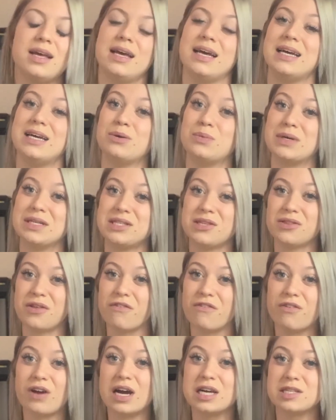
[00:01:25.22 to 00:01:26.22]
It wasn't the
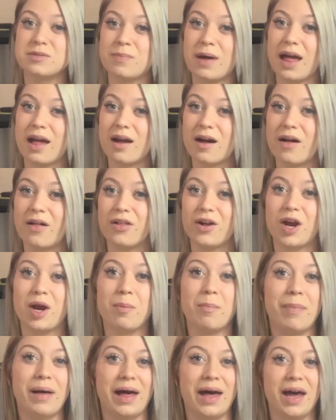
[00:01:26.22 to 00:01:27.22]
frostbite color,
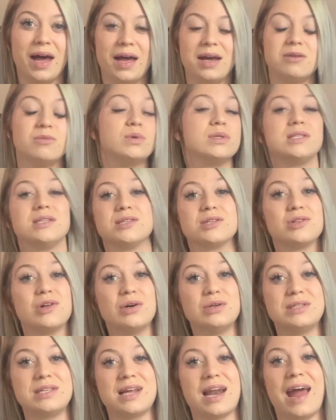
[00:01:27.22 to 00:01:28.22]
but it was as
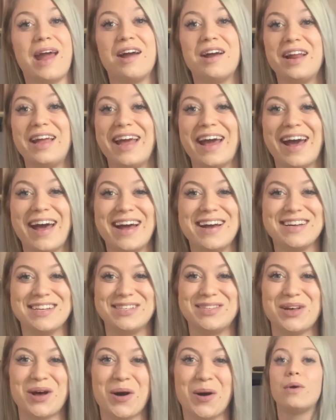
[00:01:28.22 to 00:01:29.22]
close that I could get.
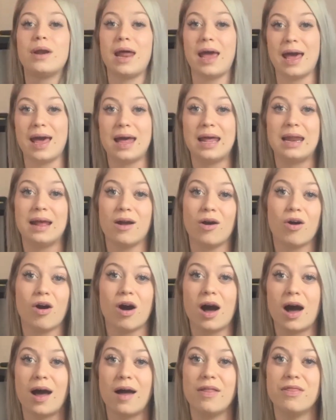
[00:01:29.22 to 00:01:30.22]
So I went ahead and
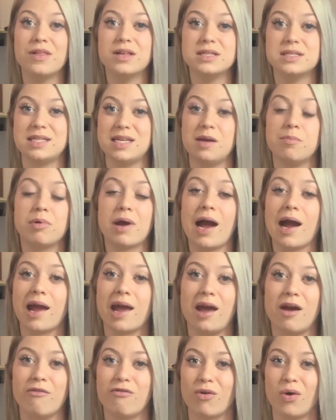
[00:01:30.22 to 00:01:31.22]
got the Z
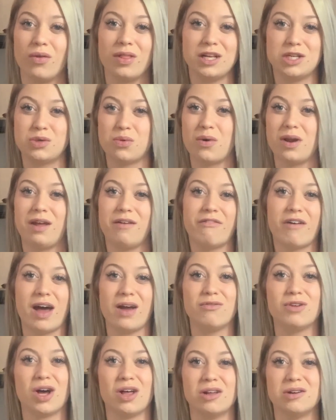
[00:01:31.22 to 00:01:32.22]
bracket for only
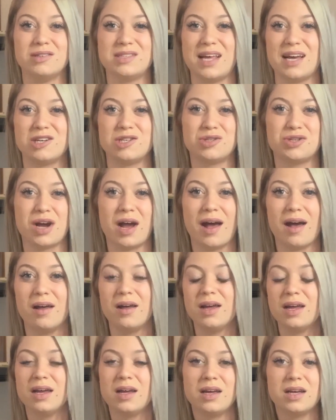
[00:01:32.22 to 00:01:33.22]
$25 extra.
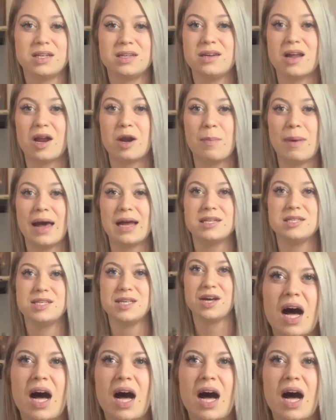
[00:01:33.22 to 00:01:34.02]
Not a bad deal.